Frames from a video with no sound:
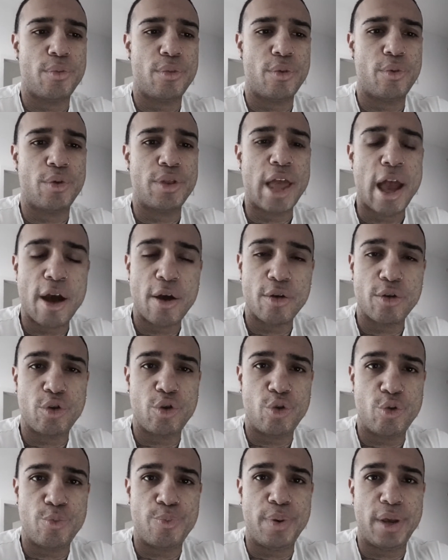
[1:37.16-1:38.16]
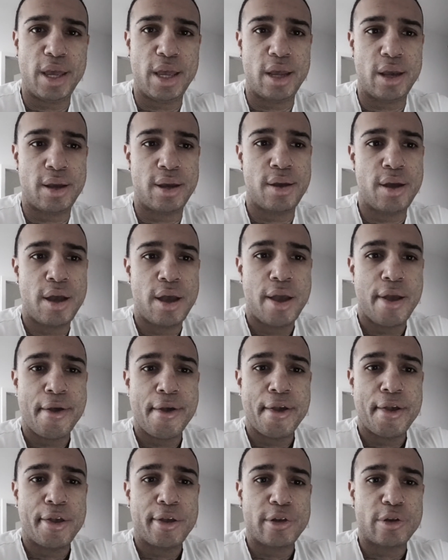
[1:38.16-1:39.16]
without you being
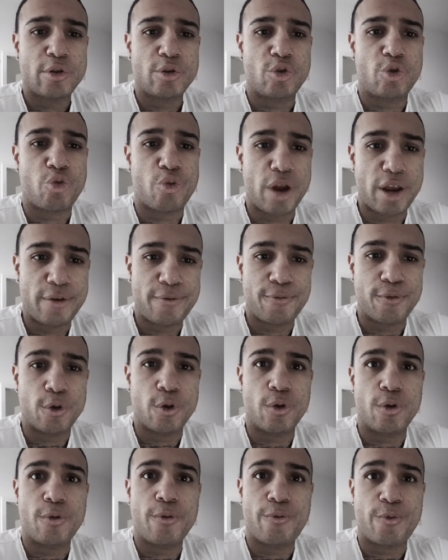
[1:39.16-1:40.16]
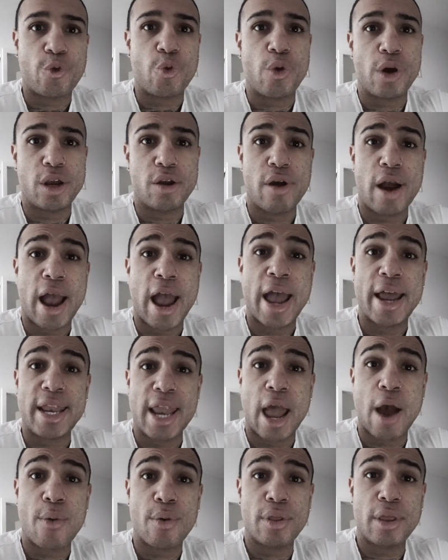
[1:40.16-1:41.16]
grateful for where you're at
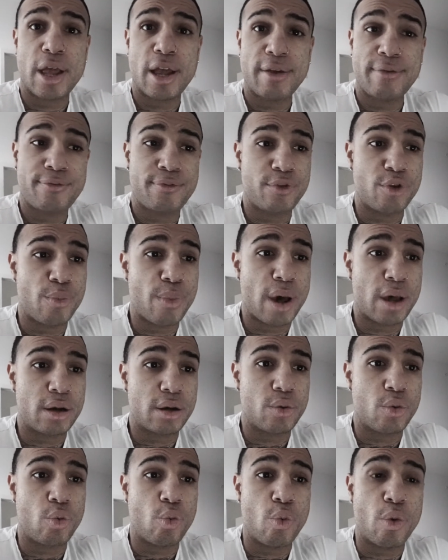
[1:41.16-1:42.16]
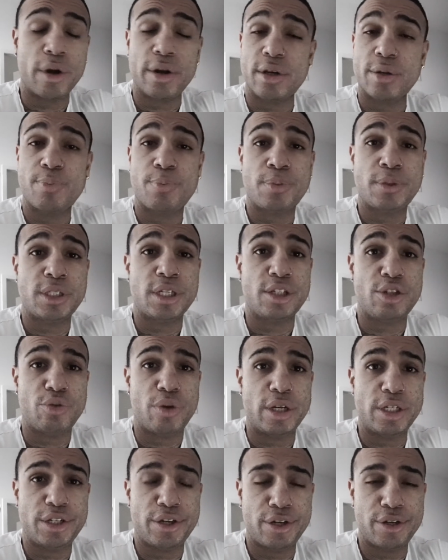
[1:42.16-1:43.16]
now in life, no matter what
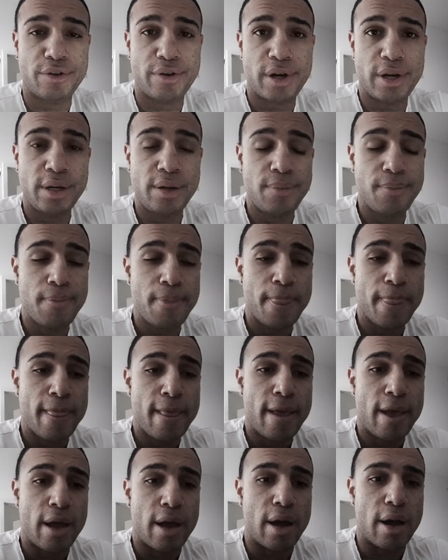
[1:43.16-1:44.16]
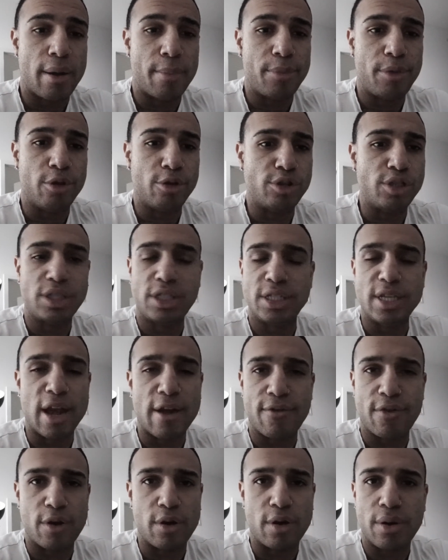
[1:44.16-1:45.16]
situation you're in, you'll just
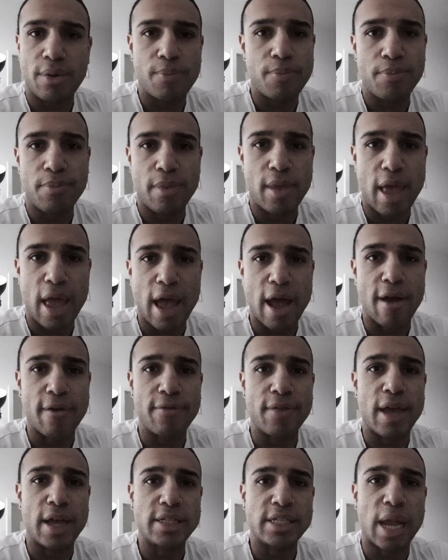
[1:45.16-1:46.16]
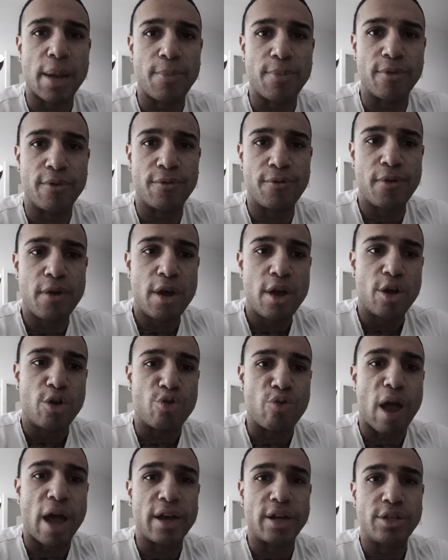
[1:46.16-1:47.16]
never have that type of
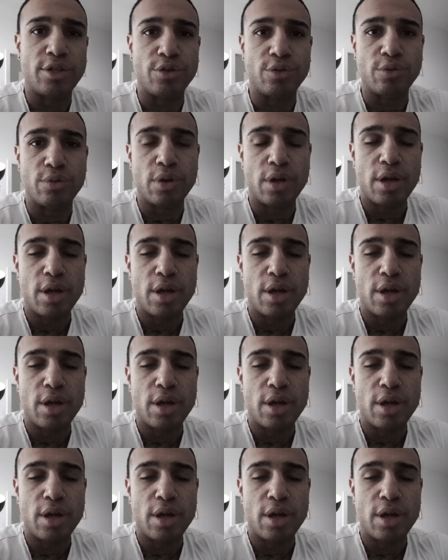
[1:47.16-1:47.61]
gratitude